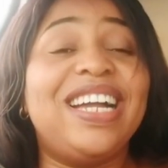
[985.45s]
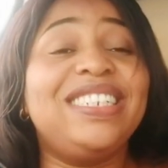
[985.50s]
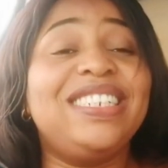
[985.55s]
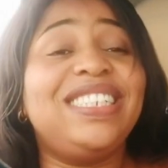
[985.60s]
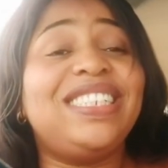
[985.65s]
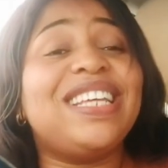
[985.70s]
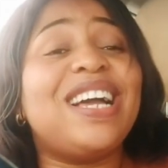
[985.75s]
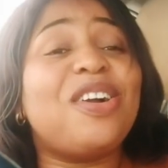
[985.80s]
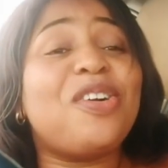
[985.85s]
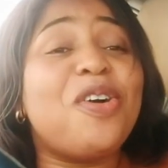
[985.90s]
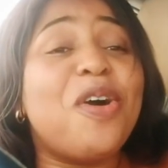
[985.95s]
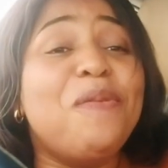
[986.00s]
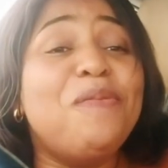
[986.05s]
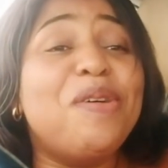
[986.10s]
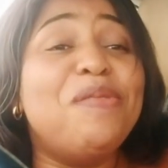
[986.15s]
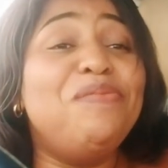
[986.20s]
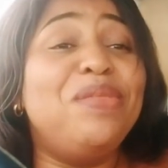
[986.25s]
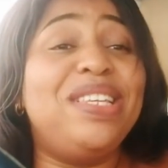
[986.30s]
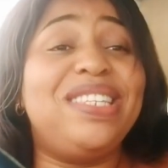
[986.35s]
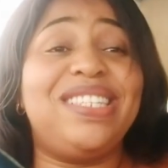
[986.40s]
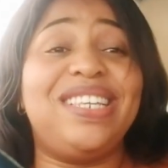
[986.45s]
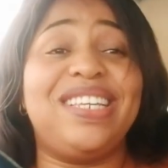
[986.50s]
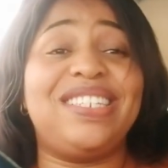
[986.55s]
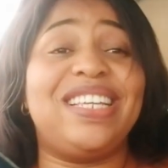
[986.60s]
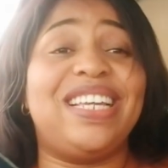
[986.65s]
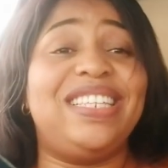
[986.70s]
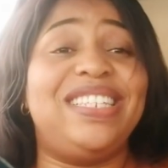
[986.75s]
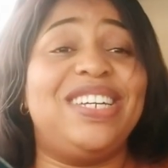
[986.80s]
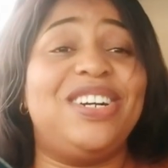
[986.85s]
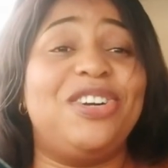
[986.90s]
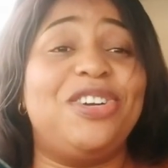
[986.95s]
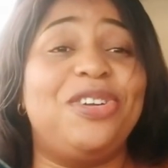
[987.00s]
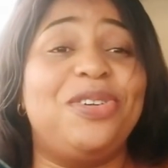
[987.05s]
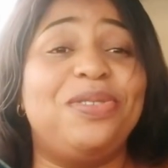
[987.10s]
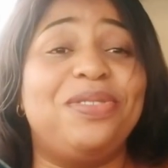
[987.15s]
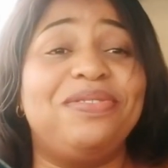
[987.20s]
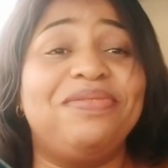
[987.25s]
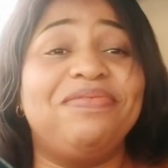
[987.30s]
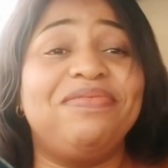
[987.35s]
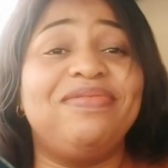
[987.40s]
And these are common mistakes, I tell
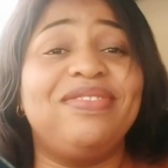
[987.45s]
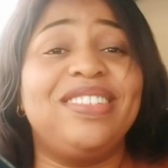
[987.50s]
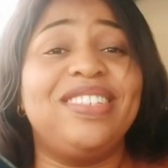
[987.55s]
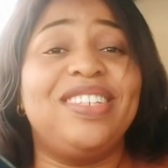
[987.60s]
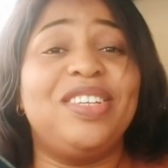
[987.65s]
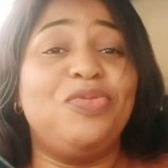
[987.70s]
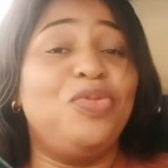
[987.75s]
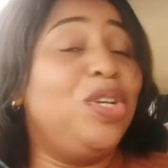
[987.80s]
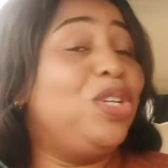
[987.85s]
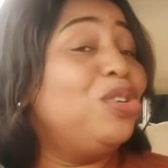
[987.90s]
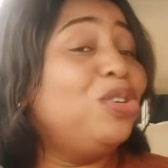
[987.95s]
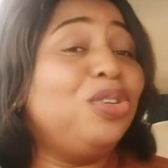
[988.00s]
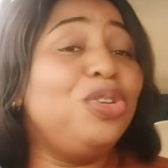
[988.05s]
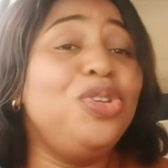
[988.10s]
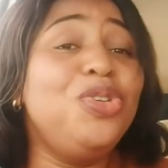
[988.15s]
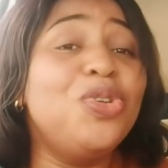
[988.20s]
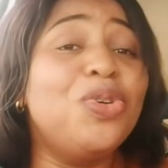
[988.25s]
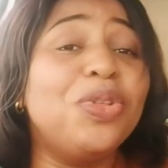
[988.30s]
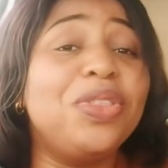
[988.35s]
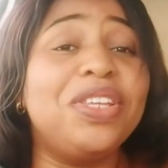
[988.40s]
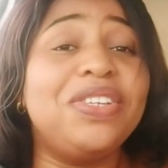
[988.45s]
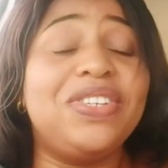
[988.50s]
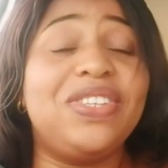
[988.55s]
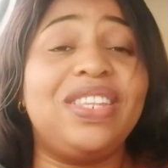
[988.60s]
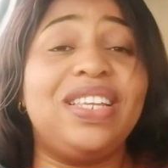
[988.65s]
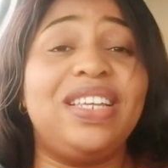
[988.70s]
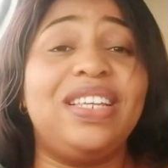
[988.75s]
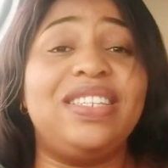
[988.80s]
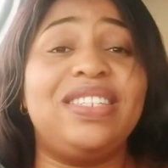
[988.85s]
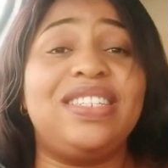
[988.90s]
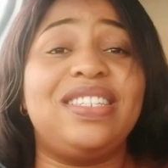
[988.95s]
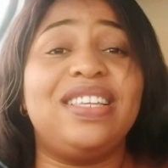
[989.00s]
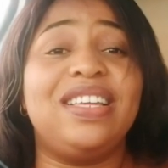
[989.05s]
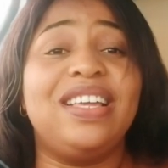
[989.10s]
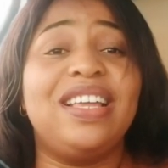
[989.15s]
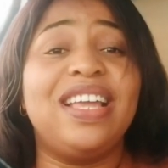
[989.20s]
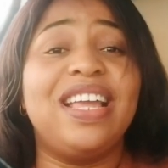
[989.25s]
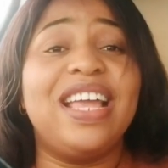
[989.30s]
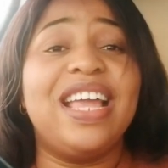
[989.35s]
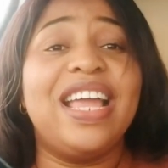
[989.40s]
you. We don't know those things.
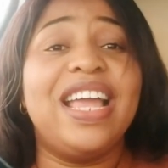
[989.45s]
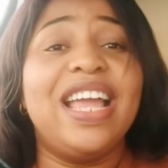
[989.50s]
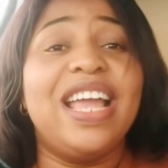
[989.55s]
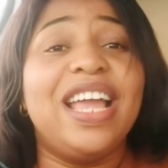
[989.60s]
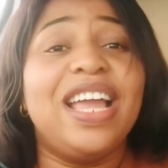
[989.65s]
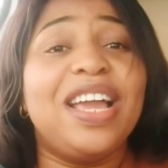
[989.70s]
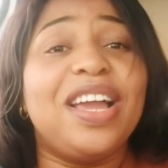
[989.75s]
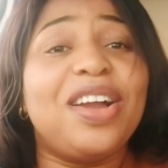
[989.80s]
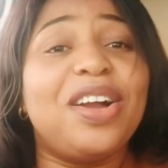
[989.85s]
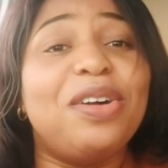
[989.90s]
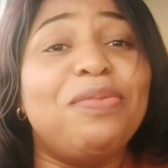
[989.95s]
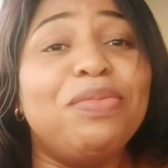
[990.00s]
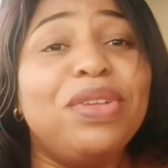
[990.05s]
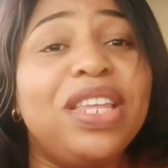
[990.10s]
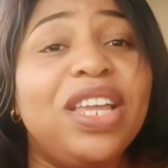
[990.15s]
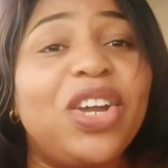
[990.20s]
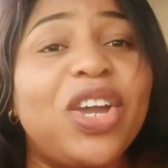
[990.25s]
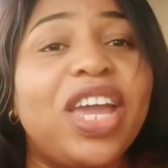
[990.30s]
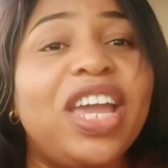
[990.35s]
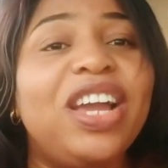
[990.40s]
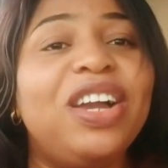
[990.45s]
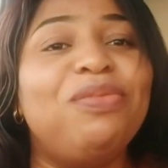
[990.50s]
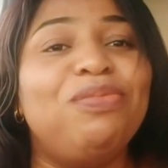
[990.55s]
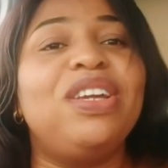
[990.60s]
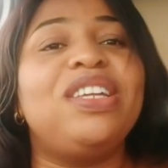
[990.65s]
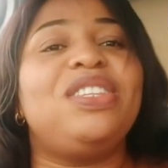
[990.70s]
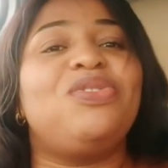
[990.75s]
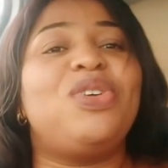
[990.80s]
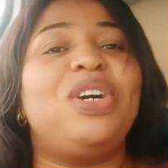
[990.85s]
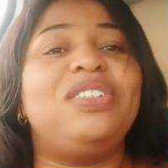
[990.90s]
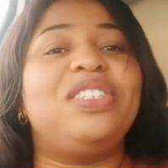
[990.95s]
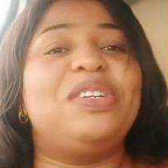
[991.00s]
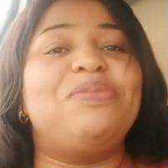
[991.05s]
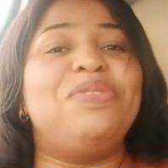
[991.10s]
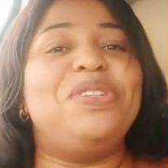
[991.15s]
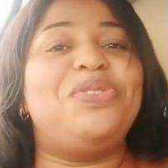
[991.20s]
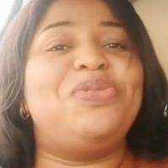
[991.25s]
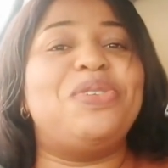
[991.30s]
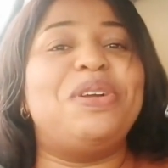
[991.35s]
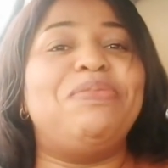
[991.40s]
Okay, well
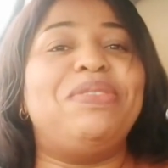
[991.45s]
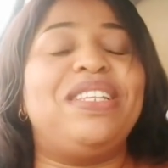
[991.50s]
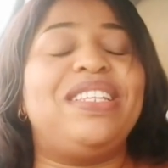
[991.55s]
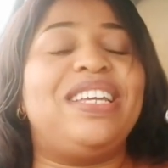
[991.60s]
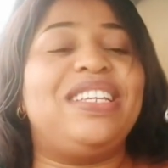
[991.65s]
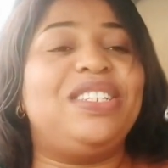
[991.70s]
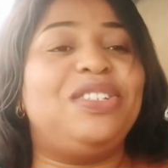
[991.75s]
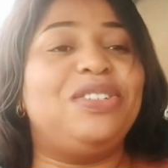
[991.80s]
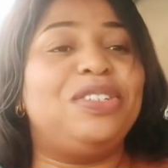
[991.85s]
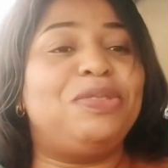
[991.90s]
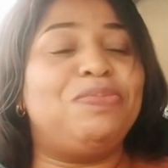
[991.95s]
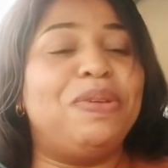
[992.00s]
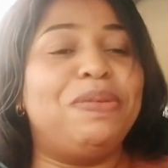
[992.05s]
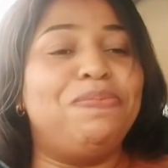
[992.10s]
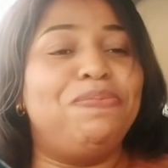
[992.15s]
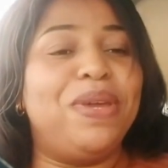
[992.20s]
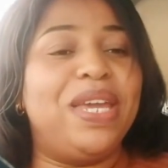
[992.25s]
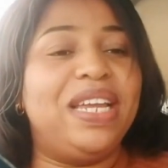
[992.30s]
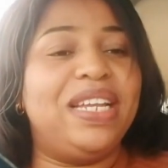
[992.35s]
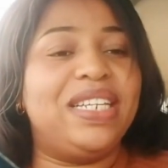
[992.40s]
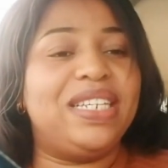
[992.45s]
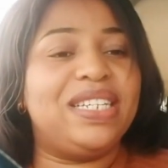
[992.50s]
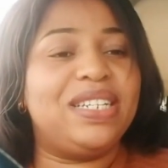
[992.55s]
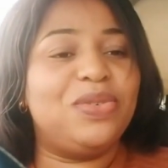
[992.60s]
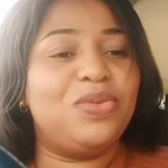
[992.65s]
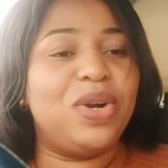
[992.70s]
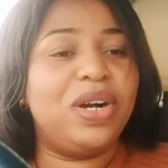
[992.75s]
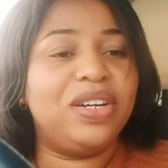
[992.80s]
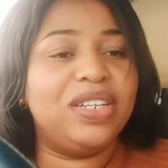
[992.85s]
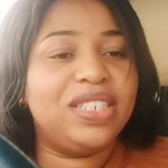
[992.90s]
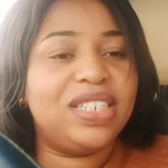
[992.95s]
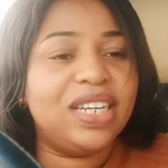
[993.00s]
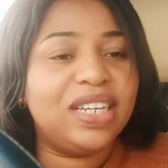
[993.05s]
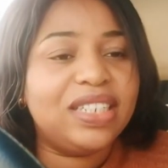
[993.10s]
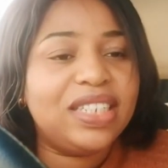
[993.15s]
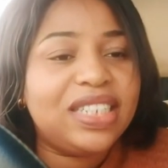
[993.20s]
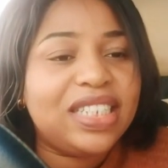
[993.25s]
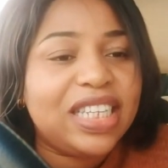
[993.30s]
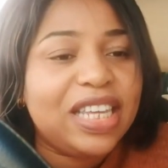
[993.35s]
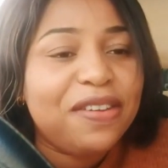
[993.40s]
done, Miss Remy. That's just been pinned. Well
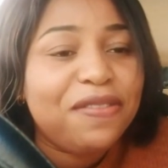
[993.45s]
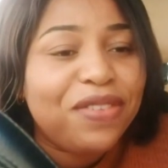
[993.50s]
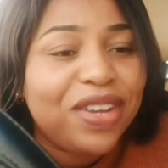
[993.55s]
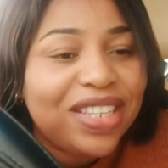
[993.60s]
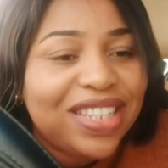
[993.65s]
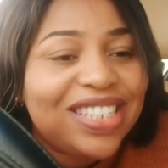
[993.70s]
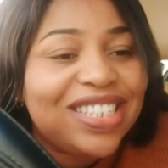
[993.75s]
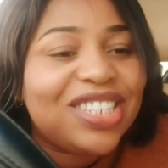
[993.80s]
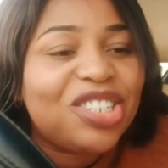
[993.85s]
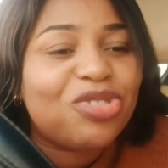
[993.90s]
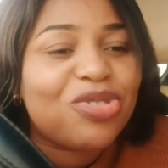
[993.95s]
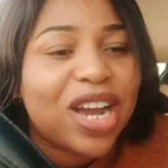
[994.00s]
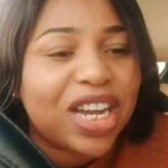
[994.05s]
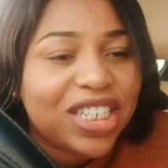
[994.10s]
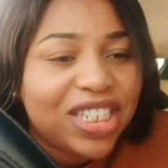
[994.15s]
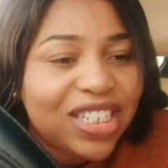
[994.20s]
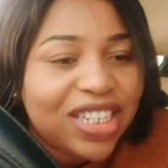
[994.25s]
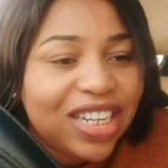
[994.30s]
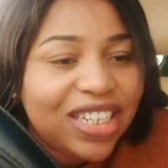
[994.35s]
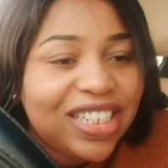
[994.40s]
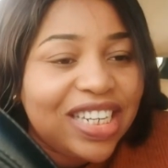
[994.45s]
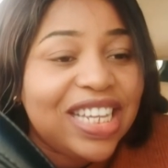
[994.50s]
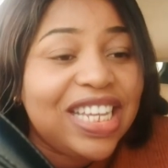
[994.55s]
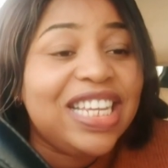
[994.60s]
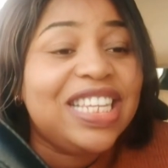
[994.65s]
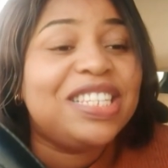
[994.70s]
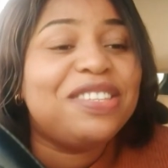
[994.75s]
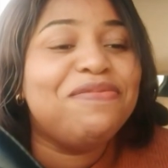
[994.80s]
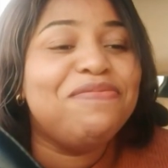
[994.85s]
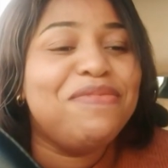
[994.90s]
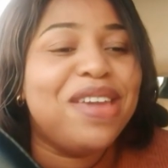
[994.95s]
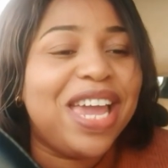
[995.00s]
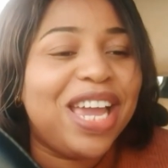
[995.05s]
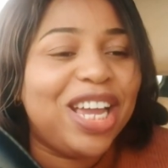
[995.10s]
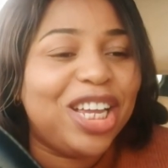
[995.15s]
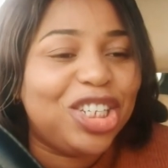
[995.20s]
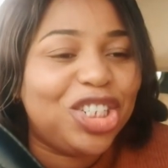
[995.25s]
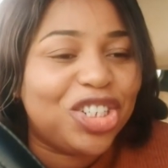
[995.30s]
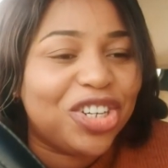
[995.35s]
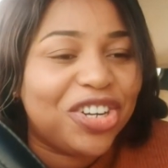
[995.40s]
done. TV distraction is
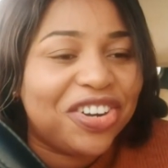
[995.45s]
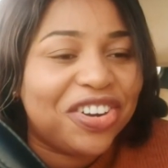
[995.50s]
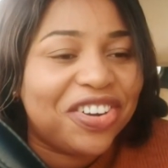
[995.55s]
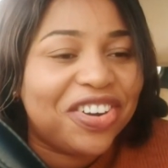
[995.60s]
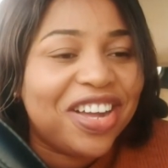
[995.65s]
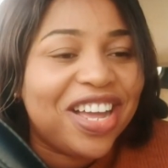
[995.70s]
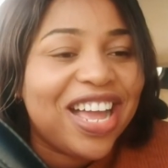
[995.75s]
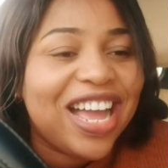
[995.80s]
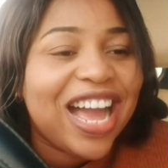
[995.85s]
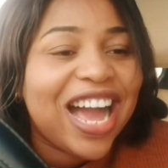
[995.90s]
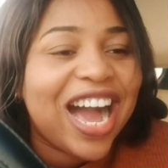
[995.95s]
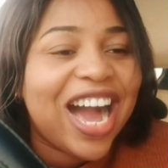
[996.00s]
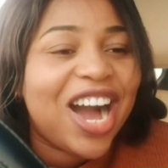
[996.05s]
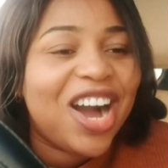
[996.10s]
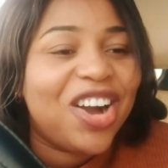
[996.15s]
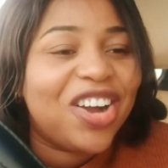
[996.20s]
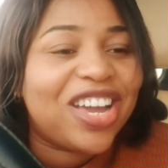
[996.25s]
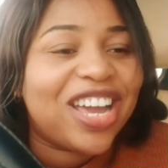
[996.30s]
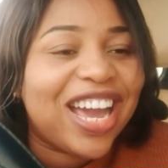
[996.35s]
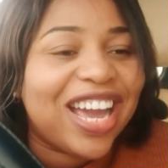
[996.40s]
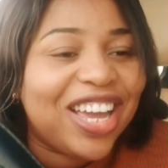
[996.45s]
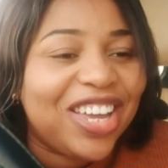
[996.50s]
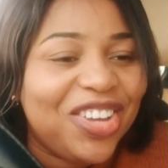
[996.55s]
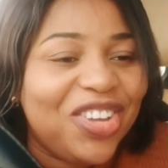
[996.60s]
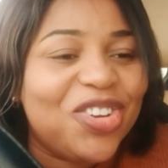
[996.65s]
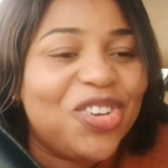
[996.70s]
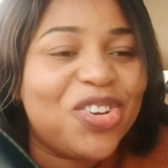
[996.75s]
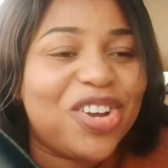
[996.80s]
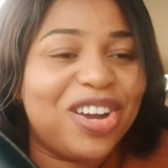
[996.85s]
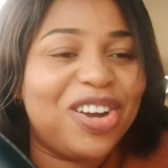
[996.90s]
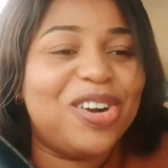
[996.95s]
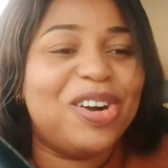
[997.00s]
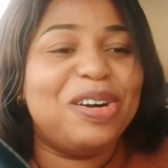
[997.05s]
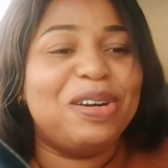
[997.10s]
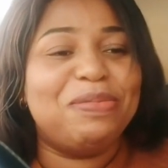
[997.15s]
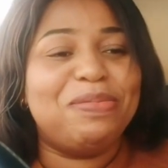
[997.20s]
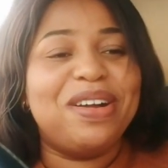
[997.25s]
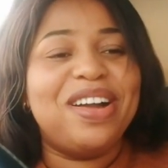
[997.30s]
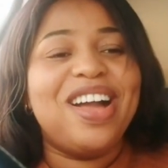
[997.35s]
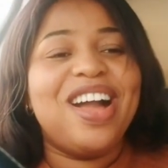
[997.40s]
major. How can you
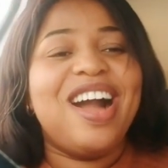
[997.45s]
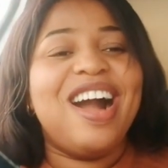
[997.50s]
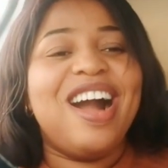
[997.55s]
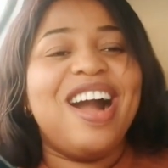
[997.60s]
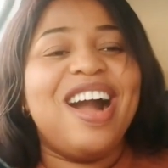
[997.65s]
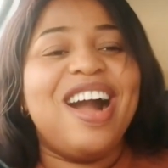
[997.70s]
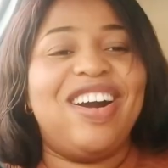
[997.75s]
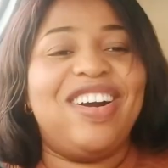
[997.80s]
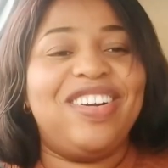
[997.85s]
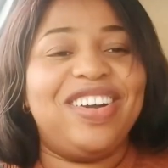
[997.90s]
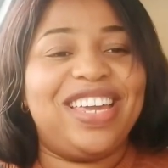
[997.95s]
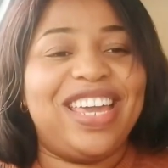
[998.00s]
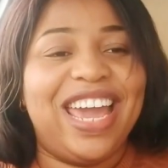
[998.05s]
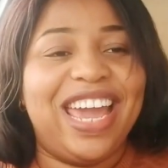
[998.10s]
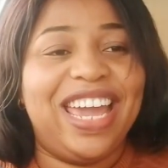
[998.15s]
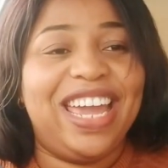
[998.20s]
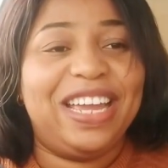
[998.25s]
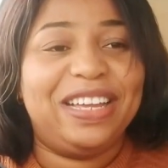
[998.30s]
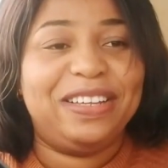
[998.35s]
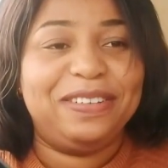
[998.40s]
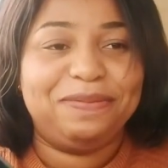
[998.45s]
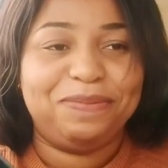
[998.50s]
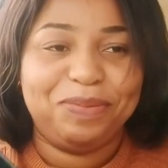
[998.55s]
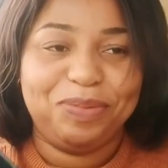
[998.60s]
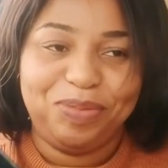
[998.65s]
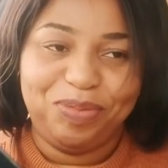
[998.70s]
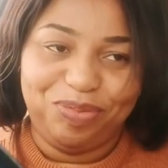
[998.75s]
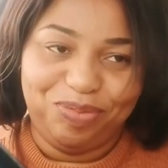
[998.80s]
cope? Okay.